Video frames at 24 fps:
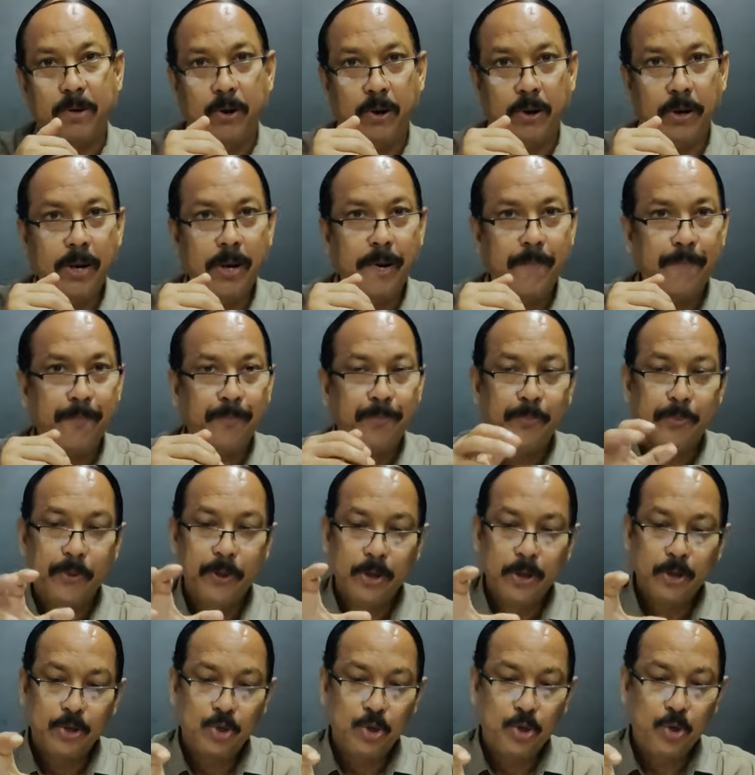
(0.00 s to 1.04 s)
Okay.
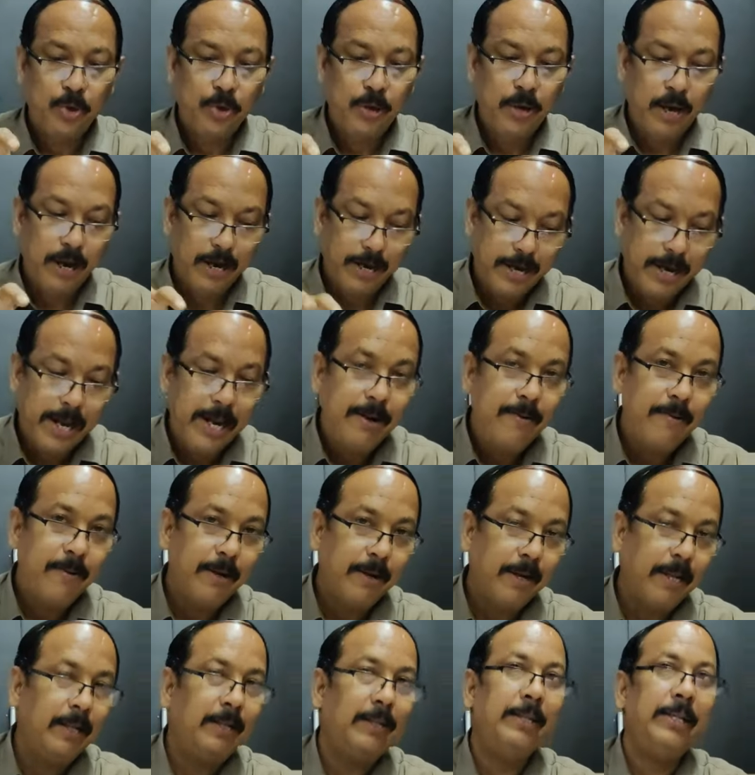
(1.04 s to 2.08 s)
So again,
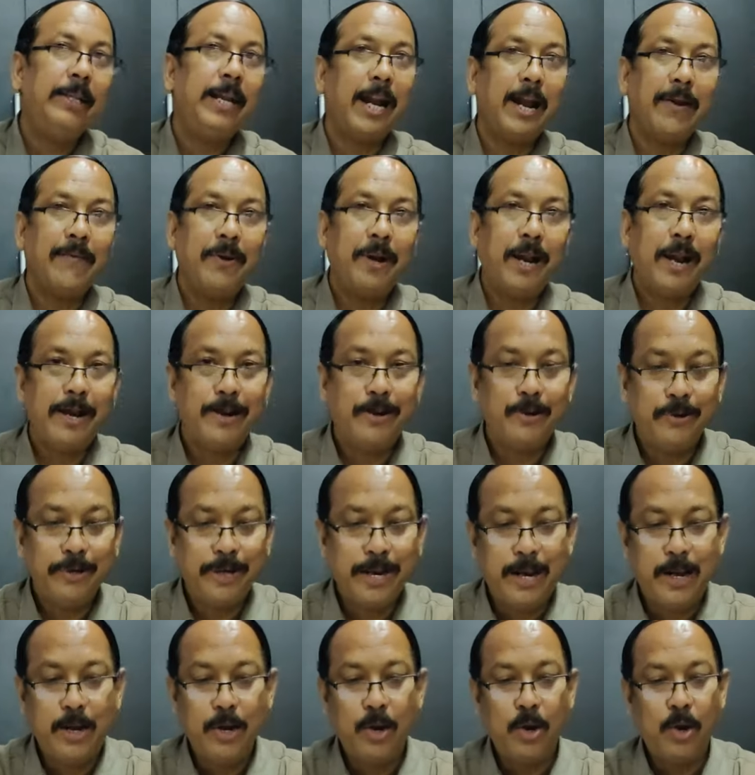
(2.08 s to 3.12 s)
another thing that I would like to
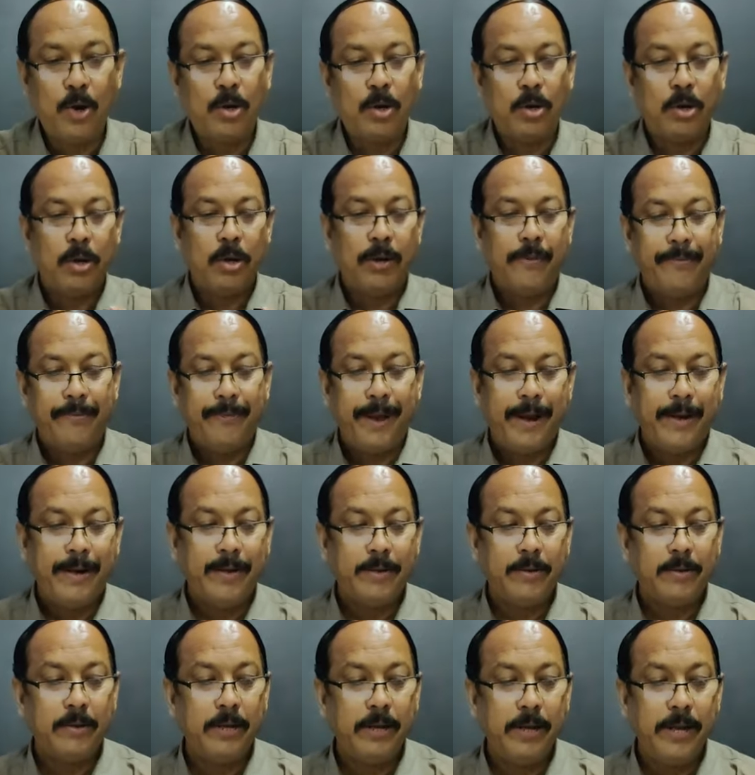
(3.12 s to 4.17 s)
tell you all that
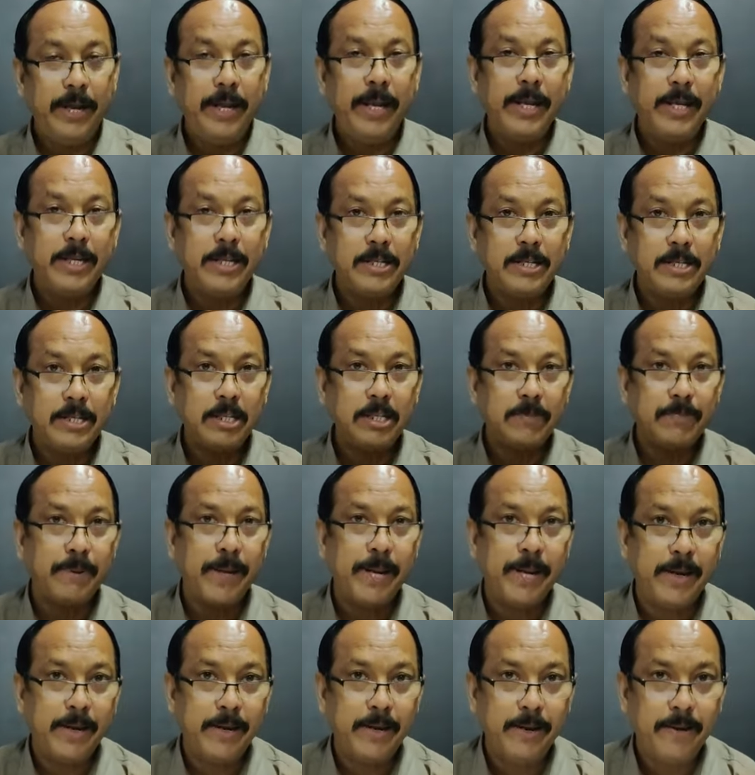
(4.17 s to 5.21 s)
he is the
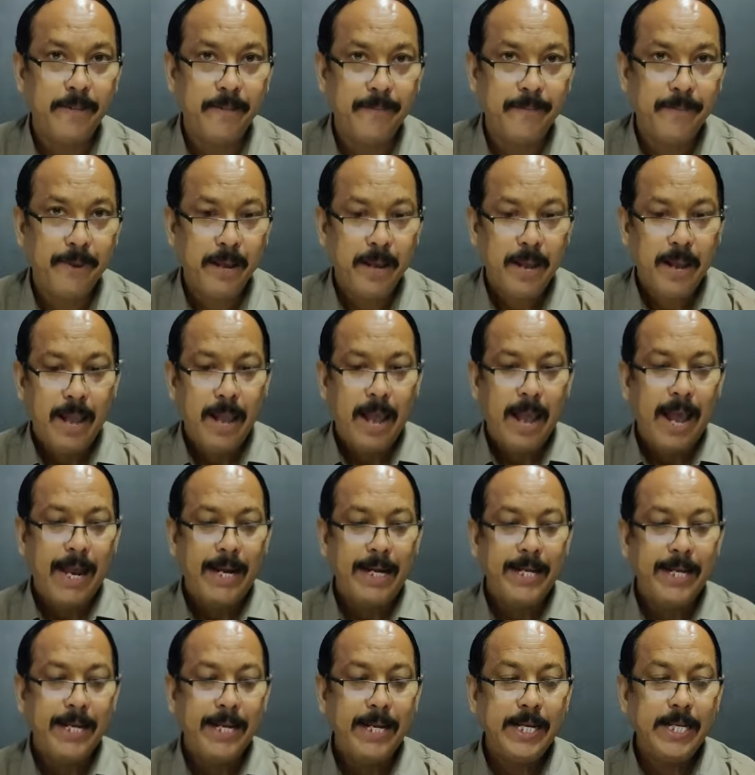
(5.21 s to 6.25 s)
speaker
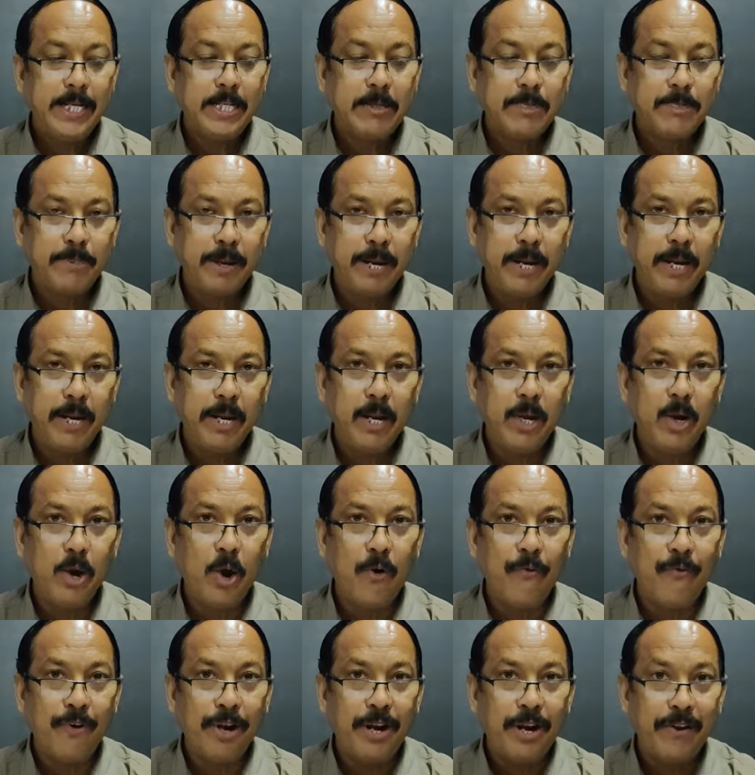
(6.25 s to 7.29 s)
and he is speaking
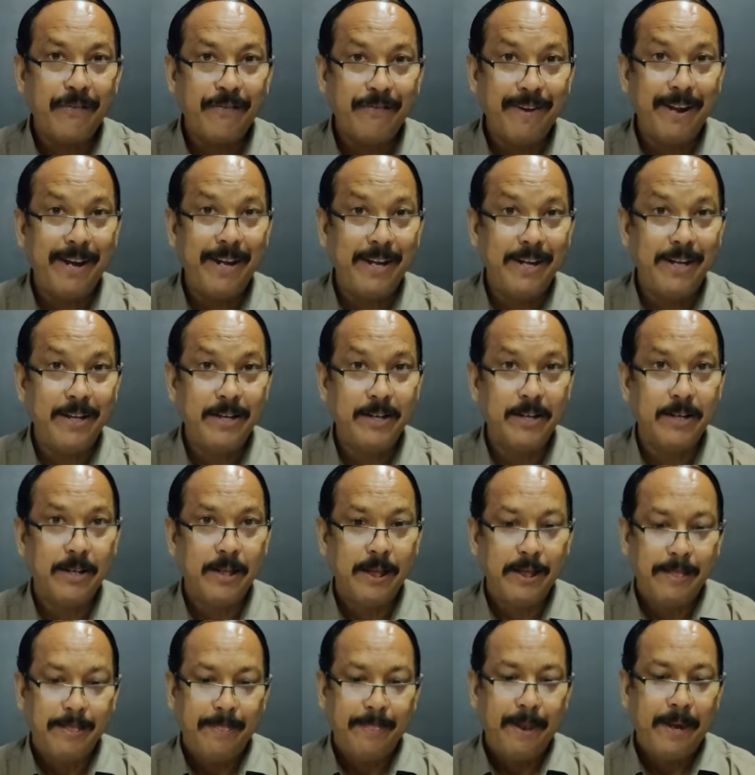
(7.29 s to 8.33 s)
of an event
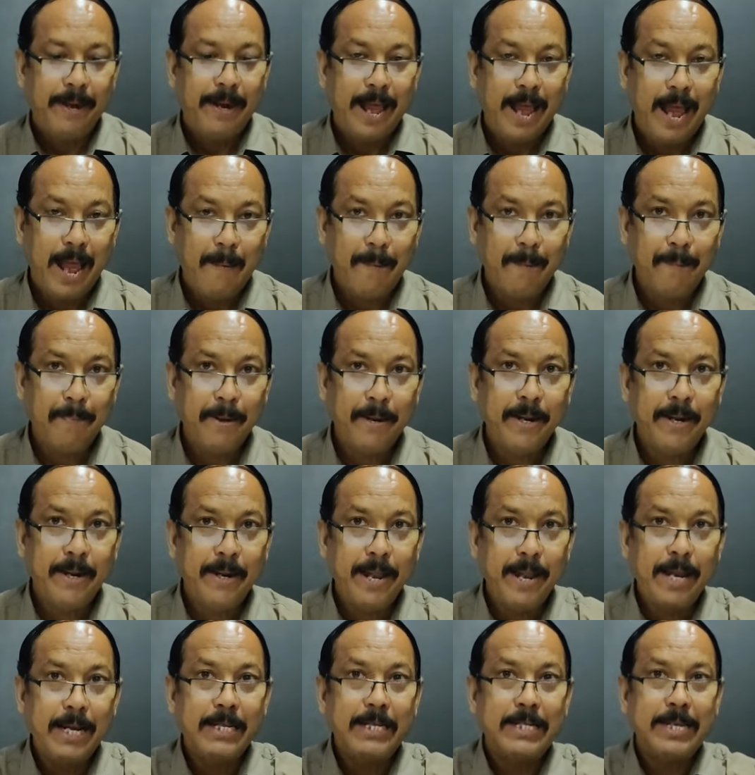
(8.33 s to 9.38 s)
that happened
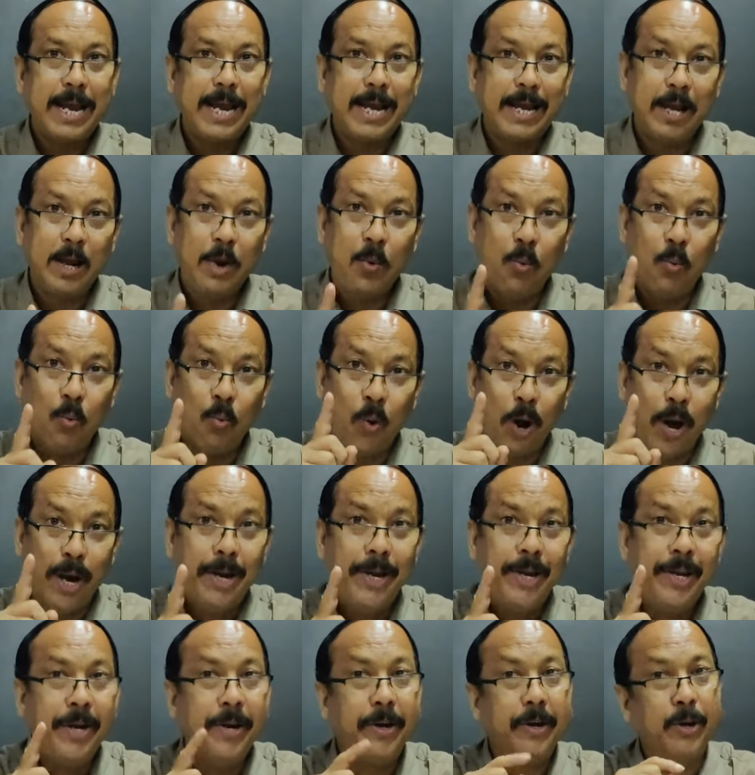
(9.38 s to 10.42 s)
exactly one
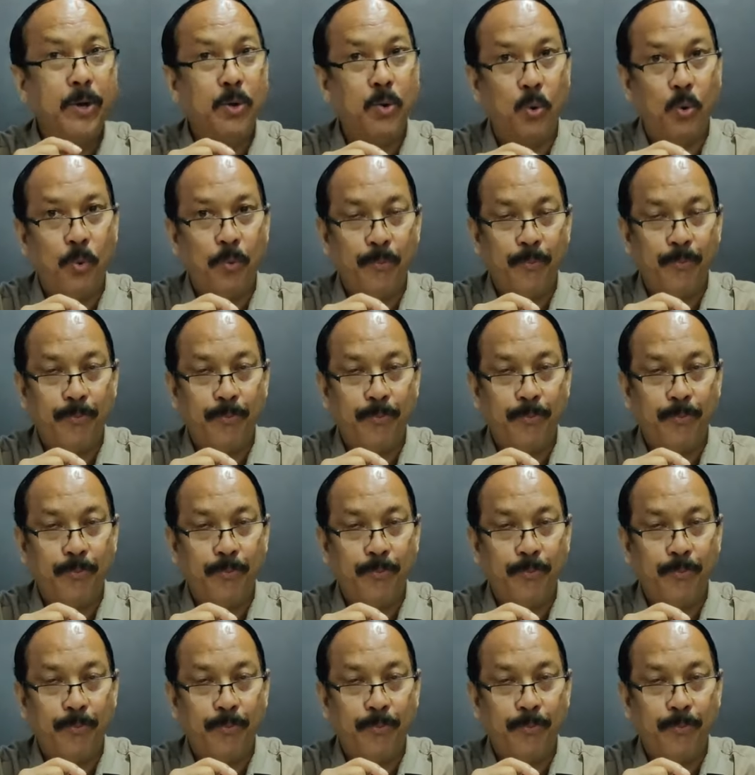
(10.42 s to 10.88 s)
year ago.